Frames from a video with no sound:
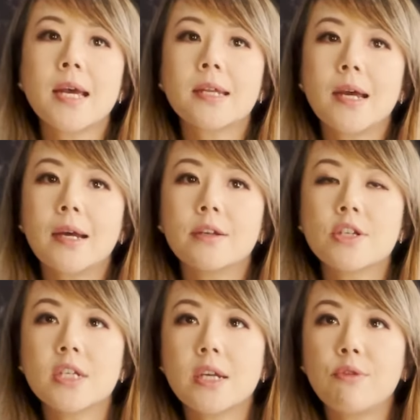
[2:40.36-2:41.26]

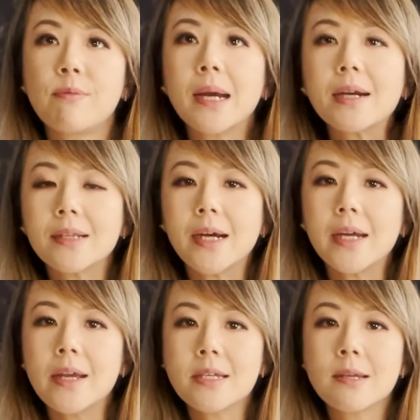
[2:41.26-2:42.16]
analogy with my
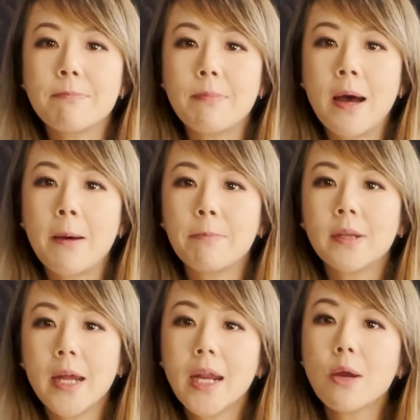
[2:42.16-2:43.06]
clients.
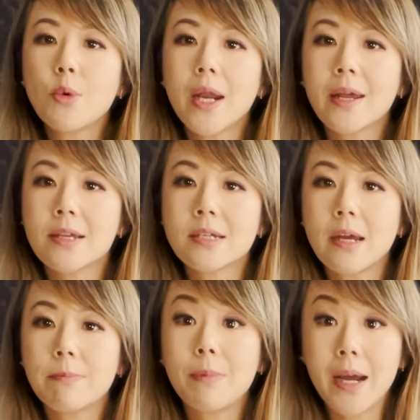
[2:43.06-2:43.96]
Planning a wedding is
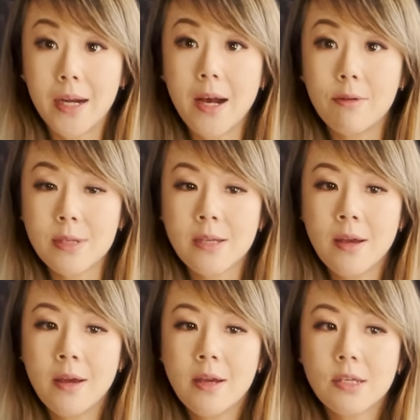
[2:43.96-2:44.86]
like buying a house.
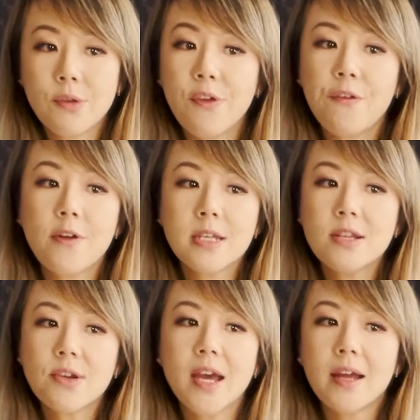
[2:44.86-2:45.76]
So you first
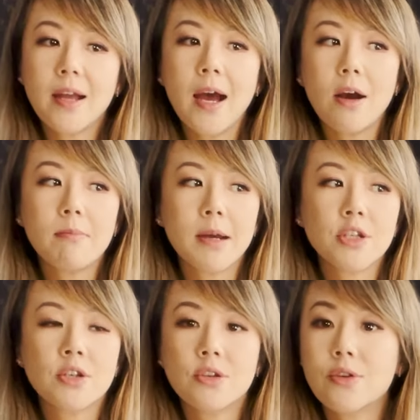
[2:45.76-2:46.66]
look at how
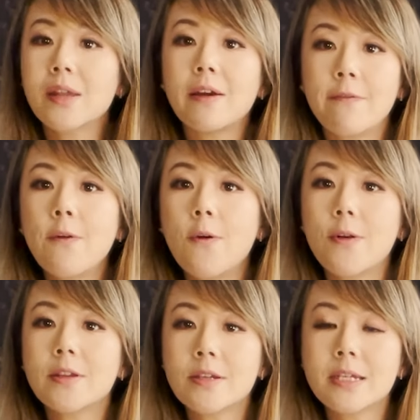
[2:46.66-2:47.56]
much you can
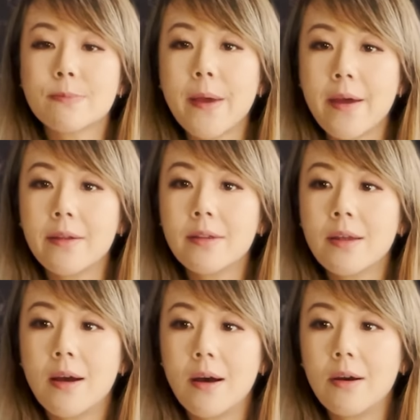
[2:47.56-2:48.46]
afford to spend
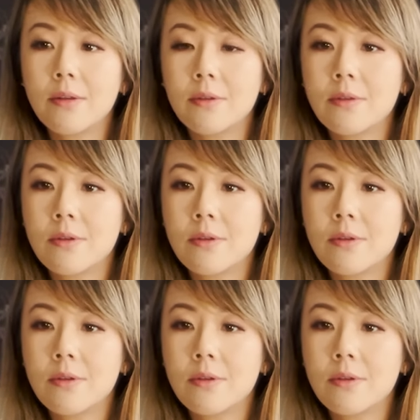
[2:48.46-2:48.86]
on